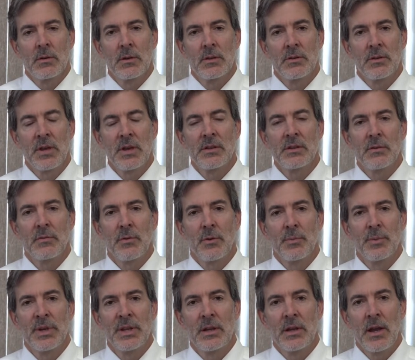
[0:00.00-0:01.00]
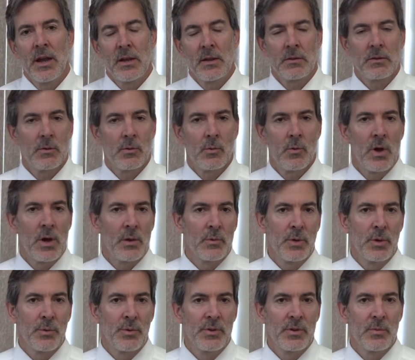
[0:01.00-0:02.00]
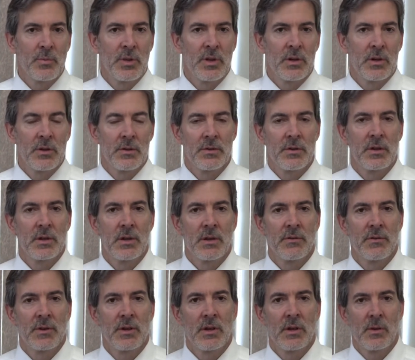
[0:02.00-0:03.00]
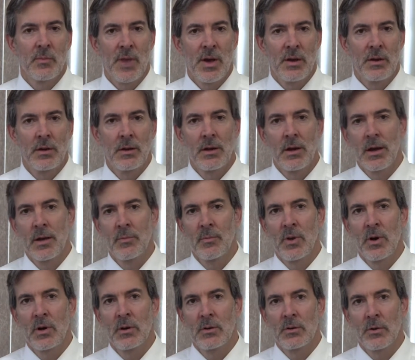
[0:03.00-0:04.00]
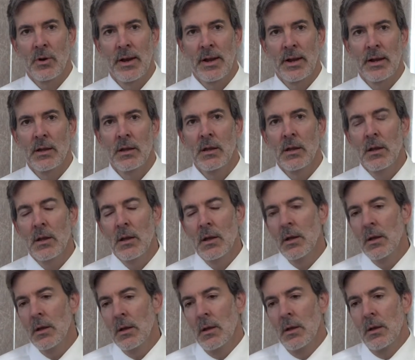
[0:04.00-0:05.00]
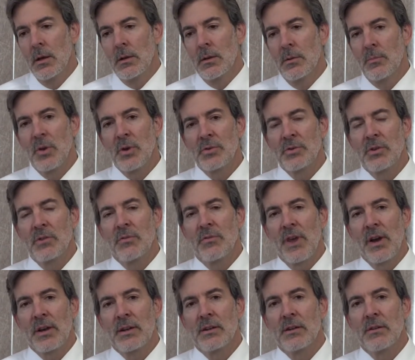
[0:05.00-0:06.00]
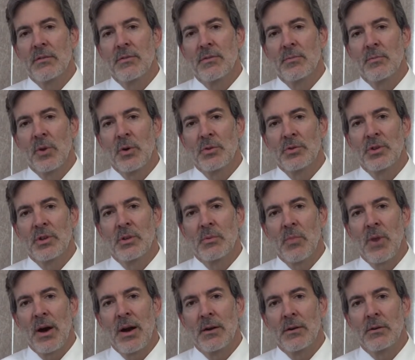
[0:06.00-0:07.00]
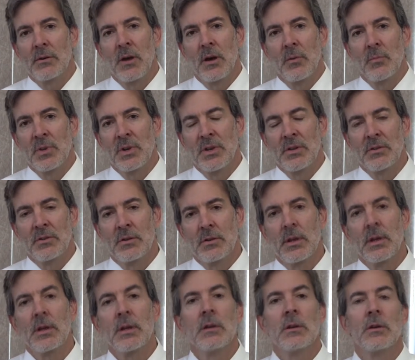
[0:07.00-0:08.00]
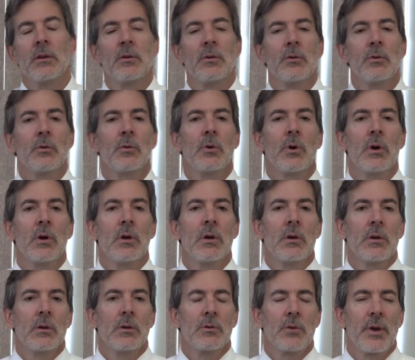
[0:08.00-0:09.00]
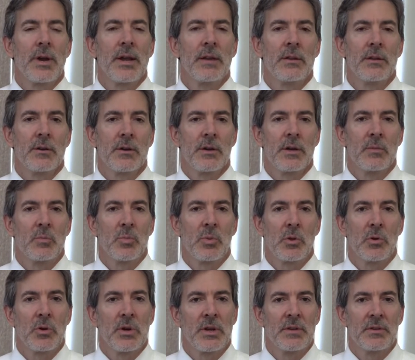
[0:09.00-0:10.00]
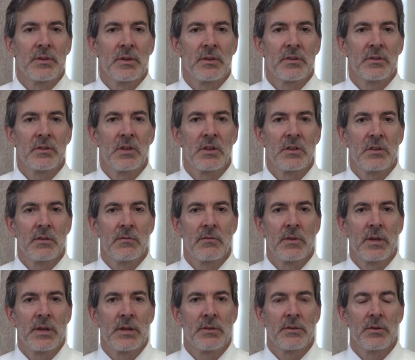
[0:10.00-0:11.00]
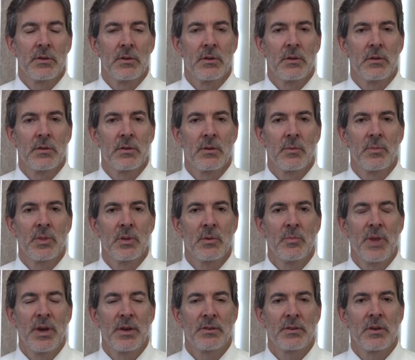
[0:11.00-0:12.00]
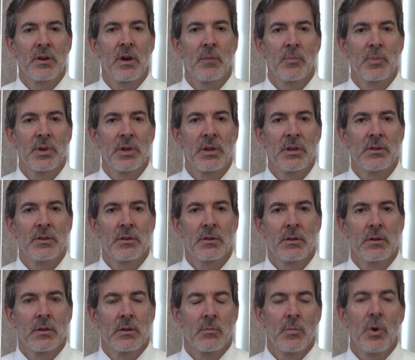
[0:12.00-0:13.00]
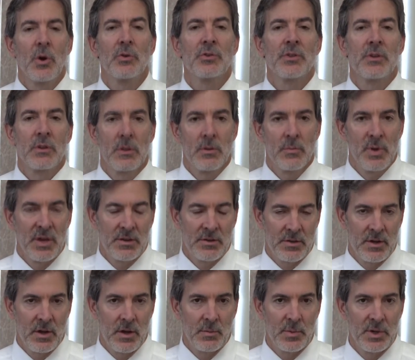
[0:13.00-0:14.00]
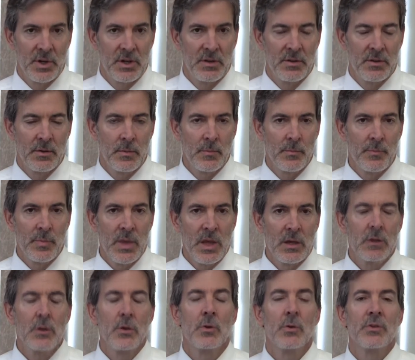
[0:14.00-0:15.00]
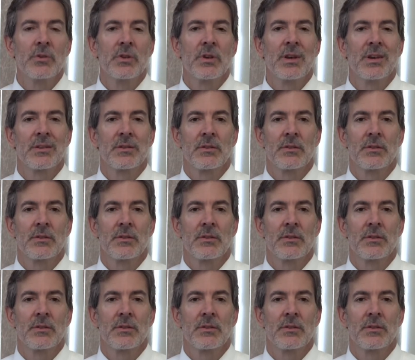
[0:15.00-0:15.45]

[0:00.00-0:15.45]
it's easy for me to answer why we would spend a significant amount of time on training. The most effective, most admired companies tend to train their employees extensively, so that some of the best companies, most of the best companies, use